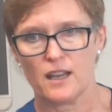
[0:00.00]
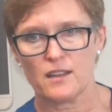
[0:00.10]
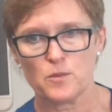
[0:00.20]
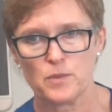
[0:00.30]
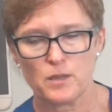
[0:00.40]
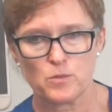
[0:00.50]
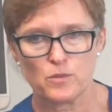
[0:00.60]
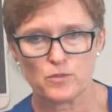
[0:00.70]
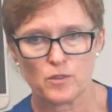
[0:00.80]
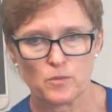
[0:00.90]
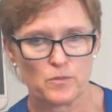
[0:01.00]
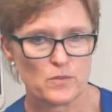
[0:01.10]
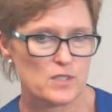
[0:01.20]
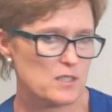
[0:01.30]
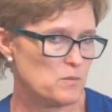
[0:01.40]
other people
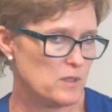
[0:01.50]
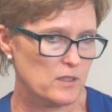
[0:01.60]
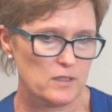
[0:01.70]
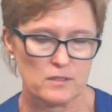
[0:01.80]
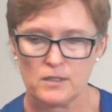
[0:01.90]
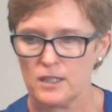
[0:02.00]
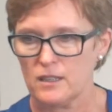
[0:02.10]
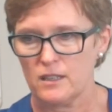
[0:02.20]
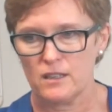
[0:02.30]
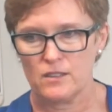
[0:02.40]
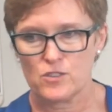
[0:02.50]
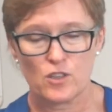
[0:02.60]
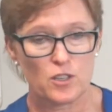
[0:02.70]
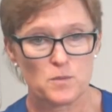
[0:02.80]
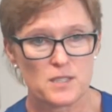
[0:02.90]
from similar
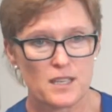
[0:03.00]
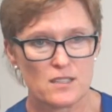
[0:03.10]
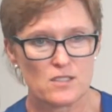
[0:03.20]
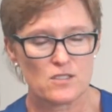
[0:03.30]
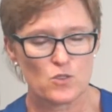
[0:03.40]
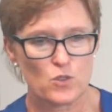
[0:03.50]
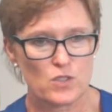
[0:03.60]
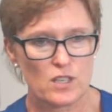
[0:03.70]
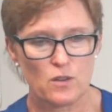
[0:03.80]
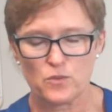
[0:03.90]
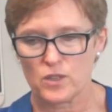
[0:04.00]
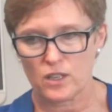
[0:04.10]
circumstances to yourself.